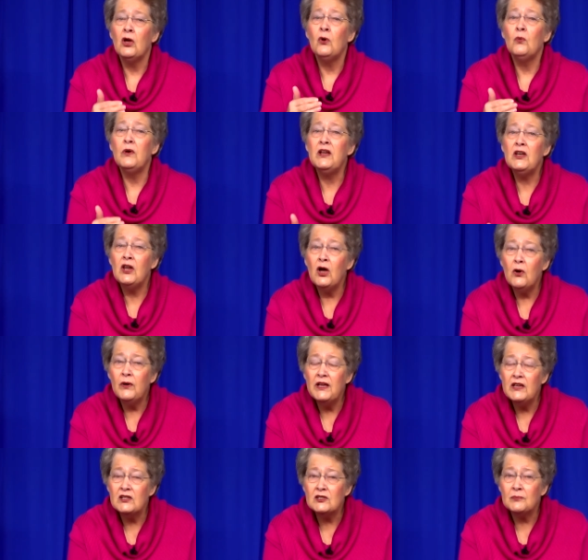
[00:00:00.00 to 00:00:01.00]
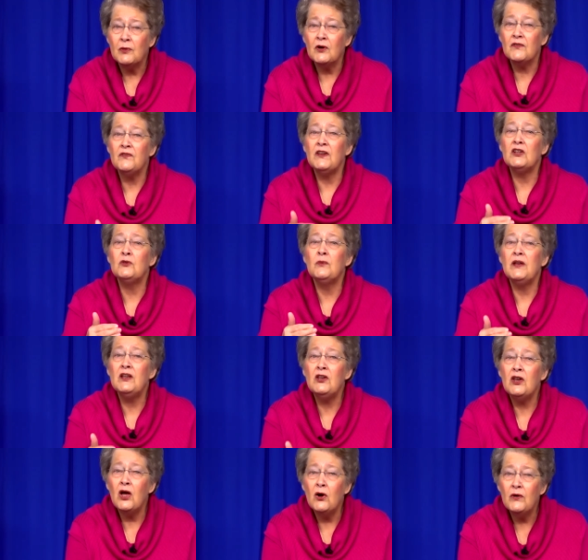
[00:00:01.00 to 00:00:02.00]
We know he is perfect. We
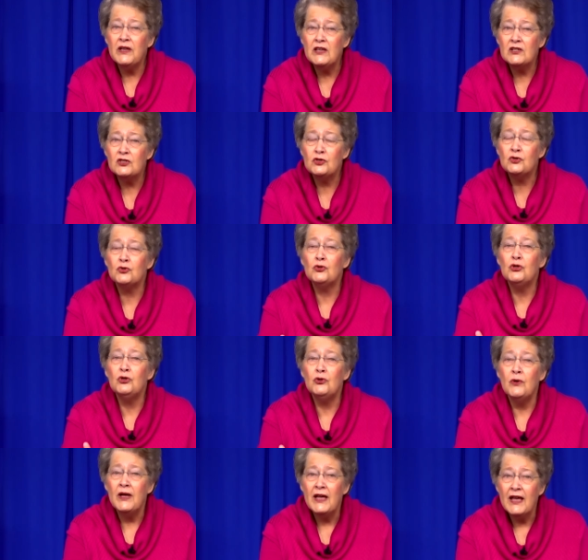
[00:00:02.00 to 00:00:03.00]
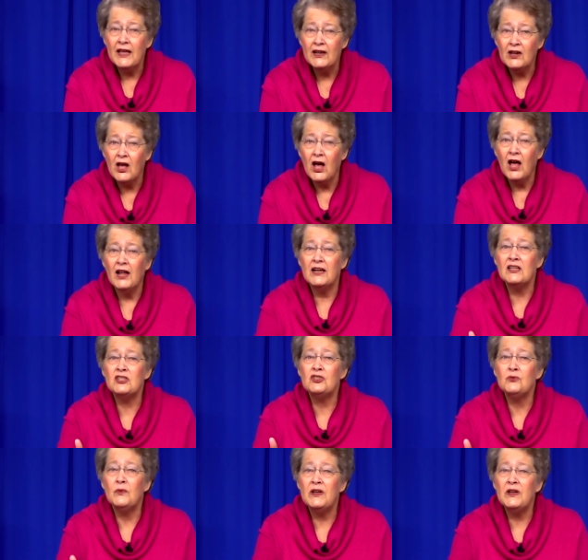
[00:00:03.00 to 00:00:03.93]
know he is true and honest.